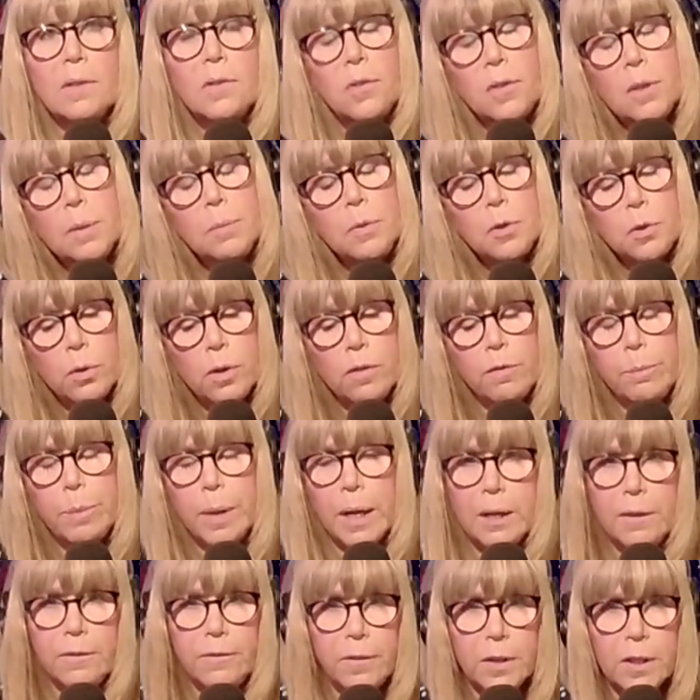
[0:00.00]
seems to have
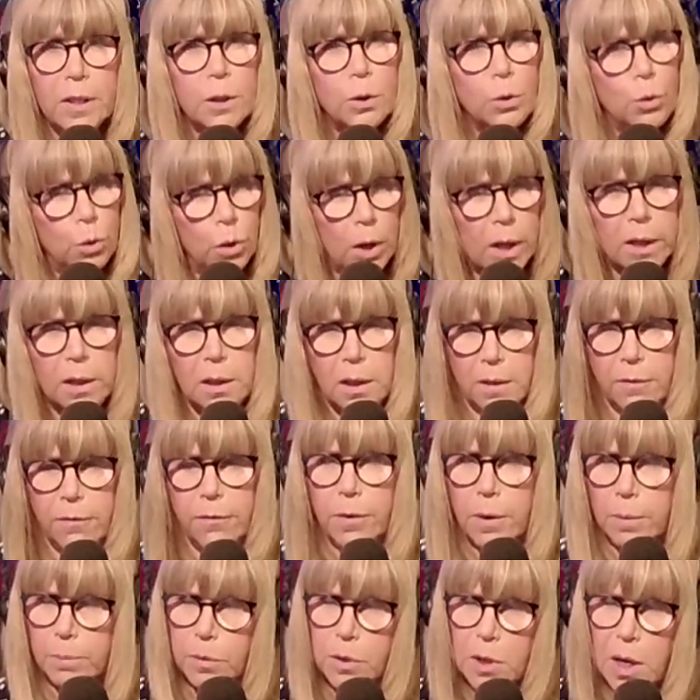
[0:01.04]
benefited greatly
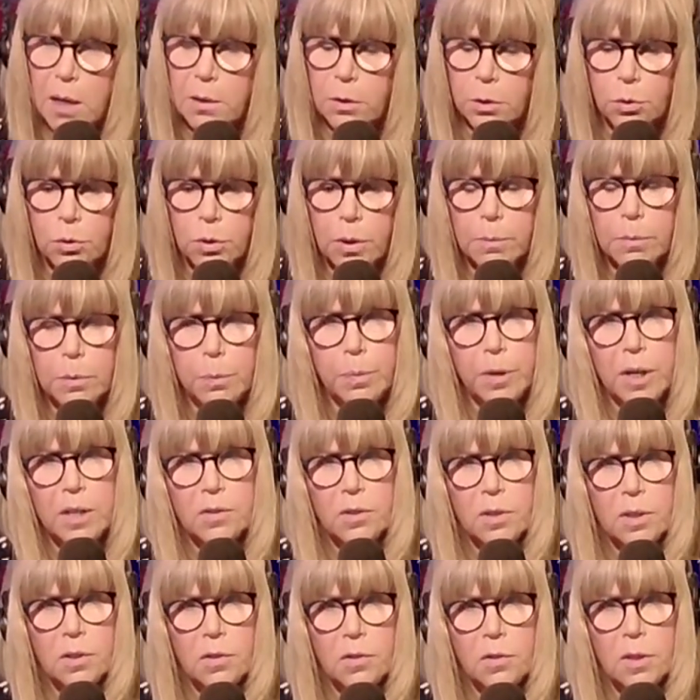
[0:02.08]
from Donald Trump's
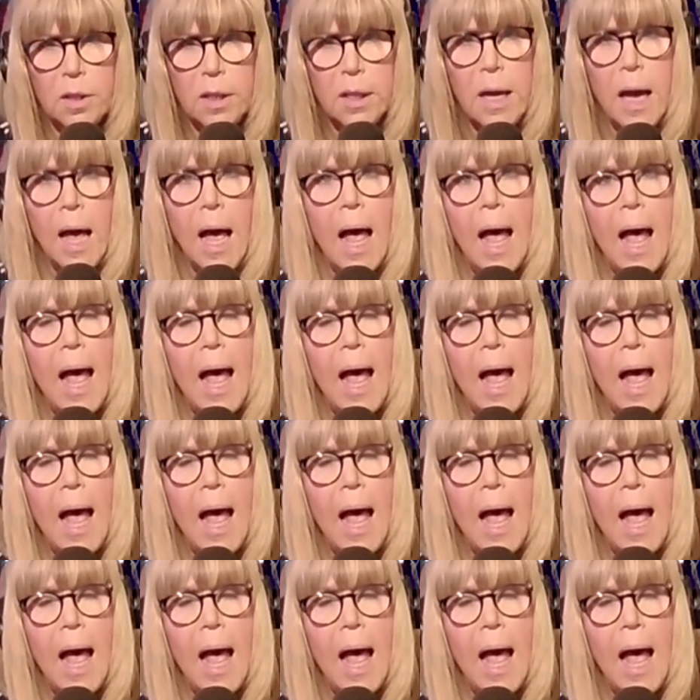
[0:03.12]
presidency.